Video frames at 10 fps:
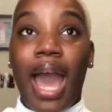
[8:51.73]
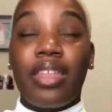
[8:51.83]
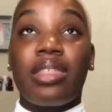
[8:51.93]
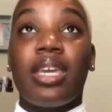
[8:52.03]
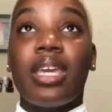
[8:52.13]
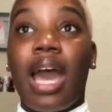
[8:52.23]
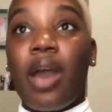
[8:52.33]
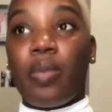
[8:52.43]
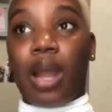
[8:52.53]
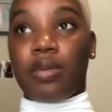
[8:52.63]
I think
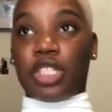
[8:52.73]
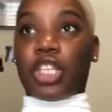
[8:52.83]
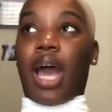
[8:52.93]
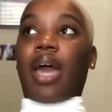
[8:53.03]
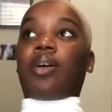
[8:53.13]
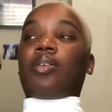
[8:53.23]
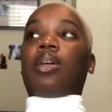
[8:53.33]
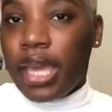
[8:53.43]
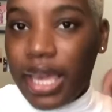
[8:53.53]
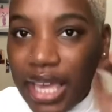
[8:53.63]
when I was a
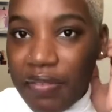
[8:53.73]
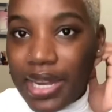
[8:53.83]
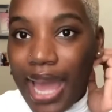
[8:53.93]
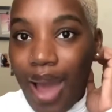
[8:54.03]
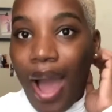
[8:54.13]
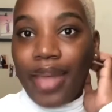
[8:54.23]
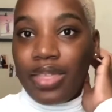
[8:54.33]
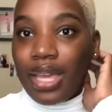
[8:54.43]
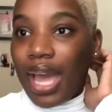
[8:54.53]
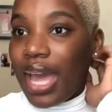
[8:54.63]
child, even now, I
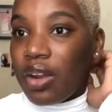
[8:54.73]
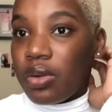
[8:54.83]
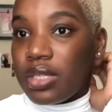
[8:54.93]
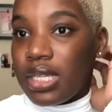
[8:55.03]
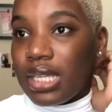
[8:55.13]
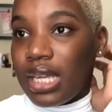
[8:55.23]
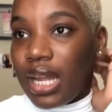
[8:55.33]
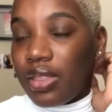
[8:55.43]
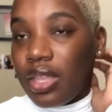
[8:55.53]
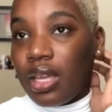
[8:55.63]
think I had OCD, and
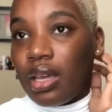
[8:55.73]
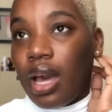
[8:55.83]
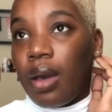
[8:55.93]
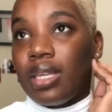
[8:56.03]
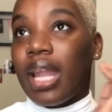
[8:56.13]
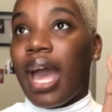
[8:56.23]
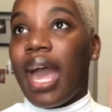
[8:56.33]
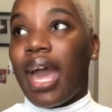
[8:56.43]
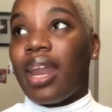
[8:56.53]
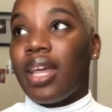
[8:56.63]
I think,
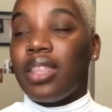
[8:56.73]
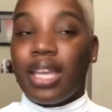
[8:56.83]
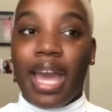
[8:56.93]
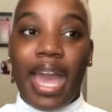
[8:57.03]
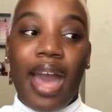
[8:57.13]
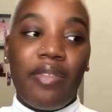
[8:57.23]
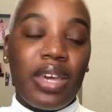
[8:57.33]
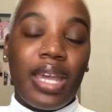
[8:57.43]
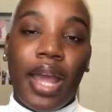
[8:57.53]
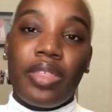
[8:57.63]
I think I have
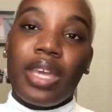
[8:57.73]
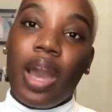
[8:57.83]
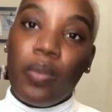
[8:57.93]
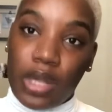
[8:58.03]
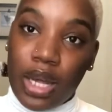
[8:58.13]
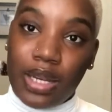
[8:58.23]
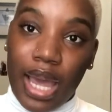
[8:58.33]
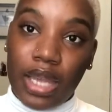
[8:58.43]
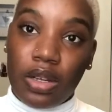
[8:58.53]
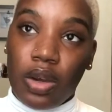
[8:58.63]
it, and I think I went
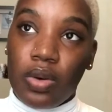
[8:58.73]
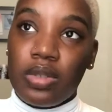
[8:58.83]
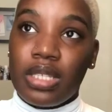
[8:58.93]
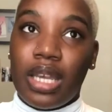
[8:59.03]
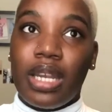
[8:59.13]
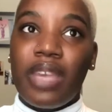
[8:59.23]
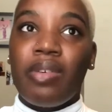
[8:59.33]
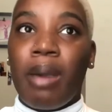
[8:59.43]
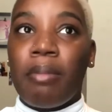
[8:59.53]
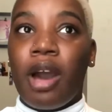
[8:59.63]
undiagnosed. And even
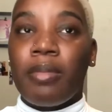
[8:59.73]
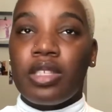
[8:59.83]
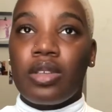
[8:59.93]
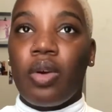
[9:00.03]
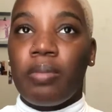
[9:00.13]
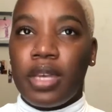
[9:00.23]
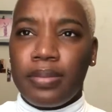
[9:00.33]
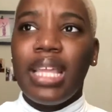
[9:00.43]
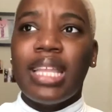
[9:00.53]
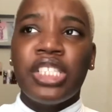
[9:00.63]
my mom has told me
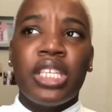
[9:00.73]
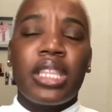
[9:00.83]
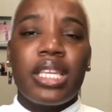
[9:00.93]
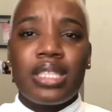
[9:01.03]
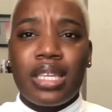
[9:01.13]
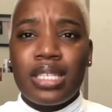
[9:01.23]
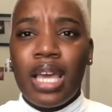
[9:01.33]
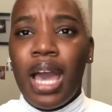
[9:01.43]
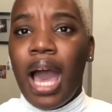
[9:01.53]
that she thinks this.